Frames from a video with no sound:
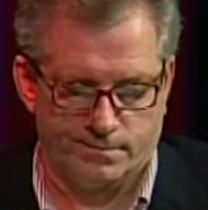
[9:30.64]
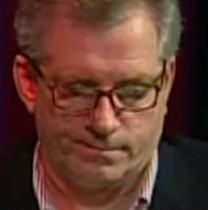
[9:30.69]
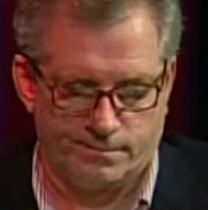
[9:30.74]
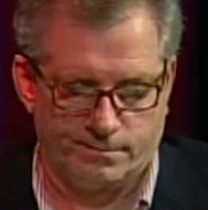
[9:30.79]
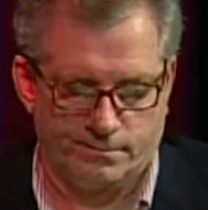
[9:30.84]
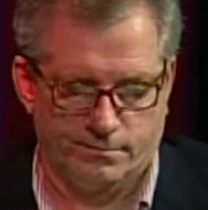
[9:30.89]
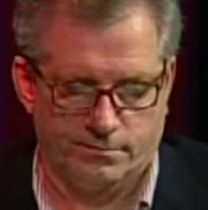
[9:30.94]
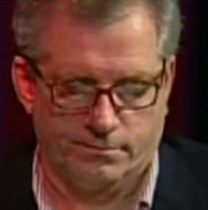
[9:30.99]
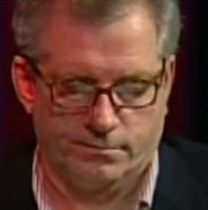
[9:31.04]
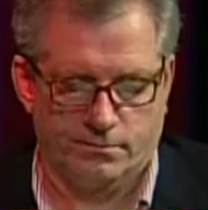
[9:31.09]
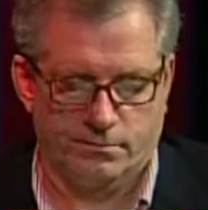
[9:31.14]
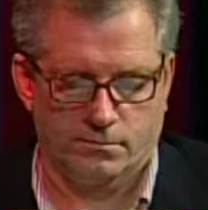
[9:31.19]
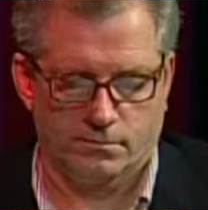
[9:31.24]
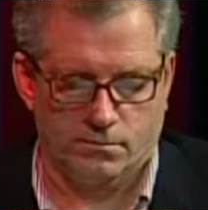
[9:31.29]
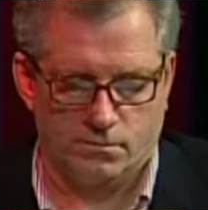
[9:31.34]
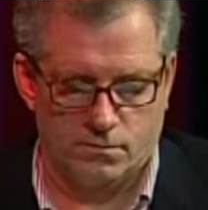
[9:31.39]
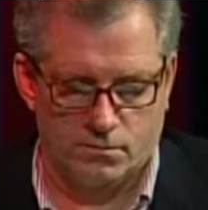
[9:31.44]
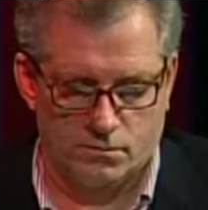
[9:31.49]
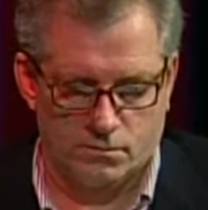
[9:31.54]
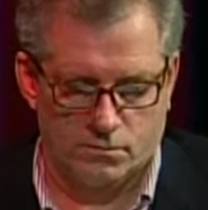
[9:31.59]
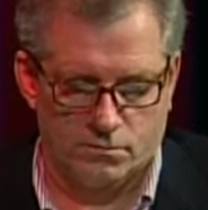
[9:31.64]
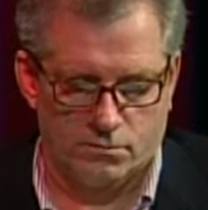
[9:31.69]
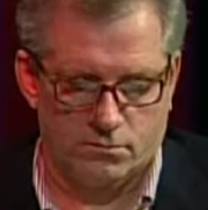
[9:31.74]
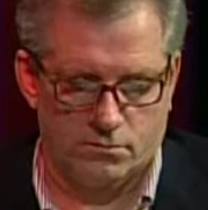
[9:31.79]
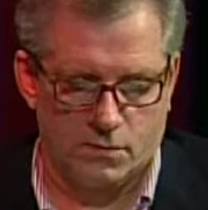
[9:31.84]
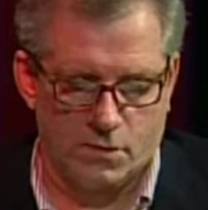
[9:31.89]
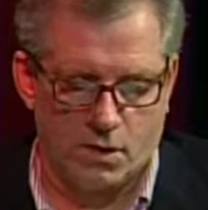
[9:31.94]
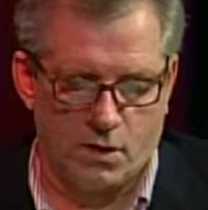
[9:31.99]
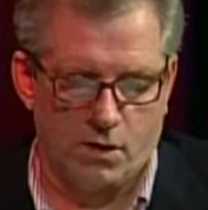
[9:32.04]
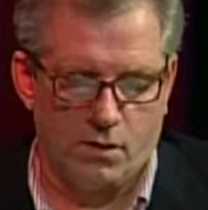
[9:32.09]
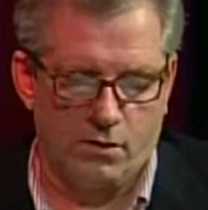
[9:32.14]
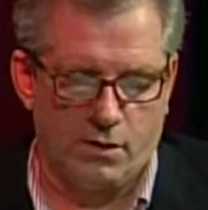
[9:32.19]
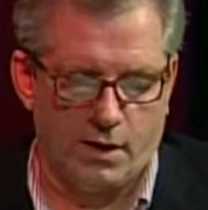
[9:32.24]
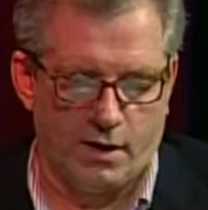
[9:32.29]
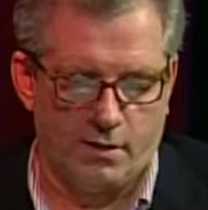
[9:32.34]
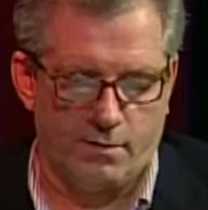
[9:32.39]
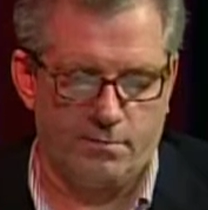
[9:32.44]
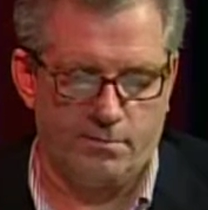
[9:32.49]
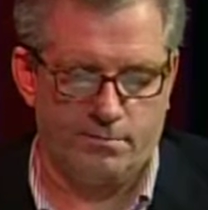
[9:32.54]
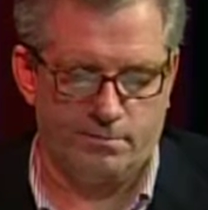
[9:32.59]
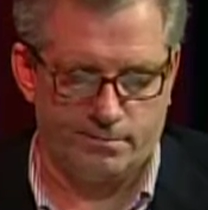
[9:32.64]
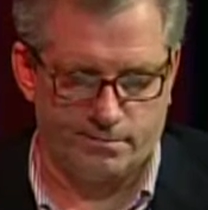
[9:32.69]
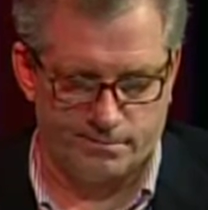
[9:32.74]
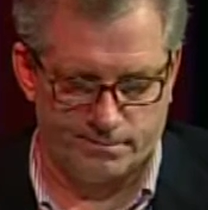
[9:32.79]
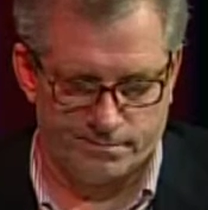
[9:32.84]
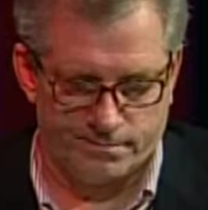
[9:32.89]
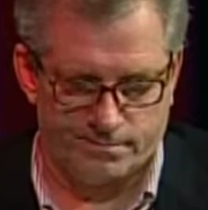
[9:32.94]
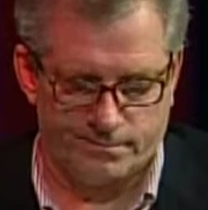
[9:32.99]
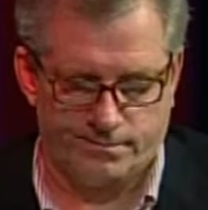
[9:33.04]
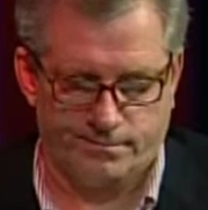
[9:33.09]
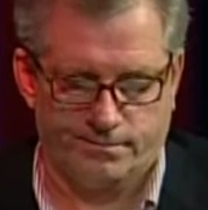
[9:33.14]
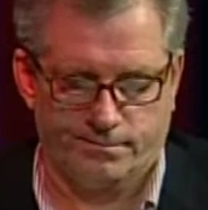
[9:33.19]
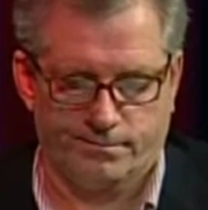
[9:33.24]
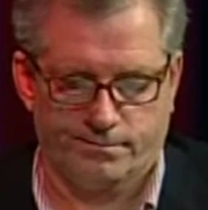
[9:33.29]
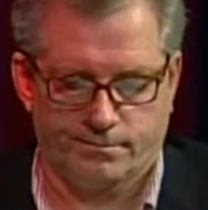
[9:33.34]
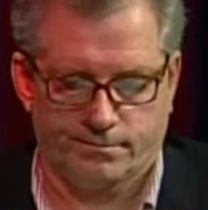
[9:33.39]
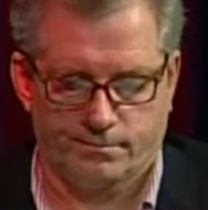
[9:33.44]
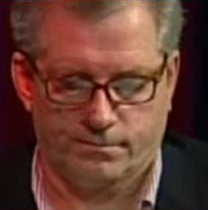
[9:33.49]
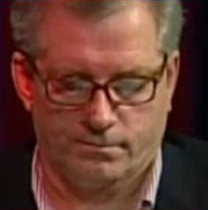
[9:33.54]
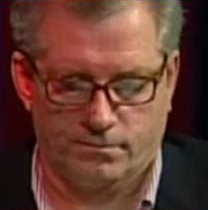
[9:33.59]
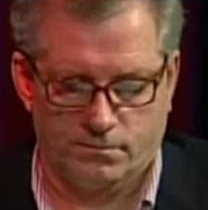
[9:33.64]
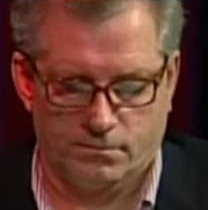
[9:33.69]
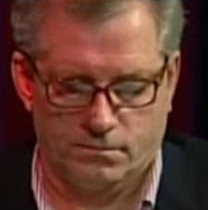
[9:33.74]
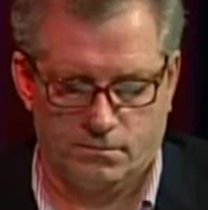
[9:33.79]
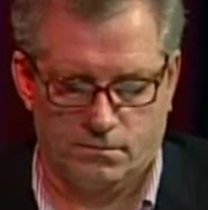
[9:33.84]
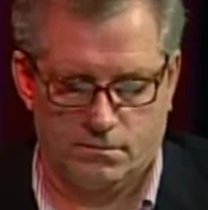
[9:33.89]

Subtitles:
the Supreme Court. And any judge who knows the